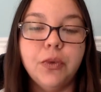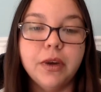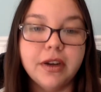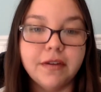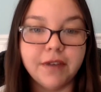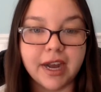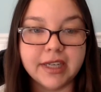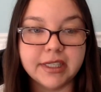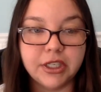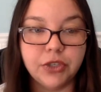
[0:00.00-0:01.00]
And you want to
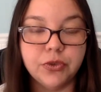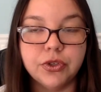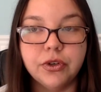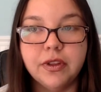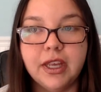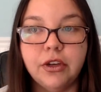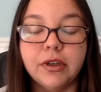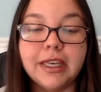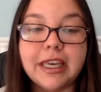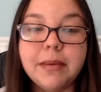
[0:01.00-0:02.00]
advise the user
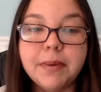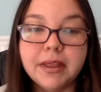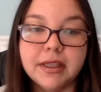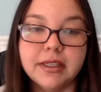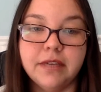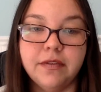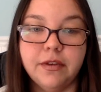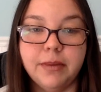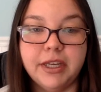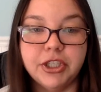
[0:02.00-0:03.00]
that you're keeping this
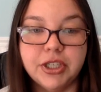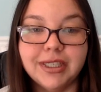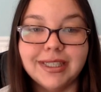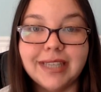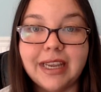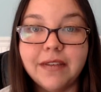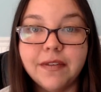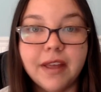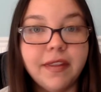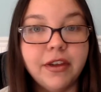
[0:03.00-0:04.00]
information
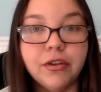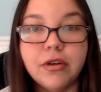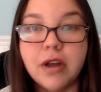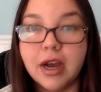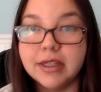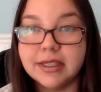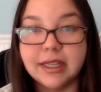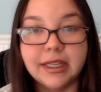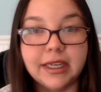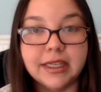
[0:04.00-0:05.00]
safe and that you're not
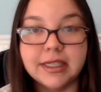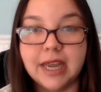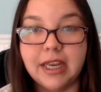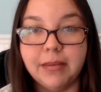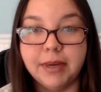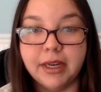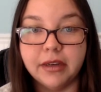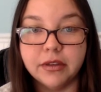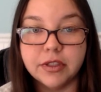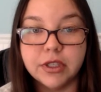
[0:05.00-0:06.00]
selling it to
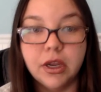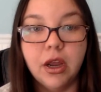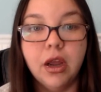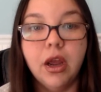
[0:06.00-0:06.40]
anybody else.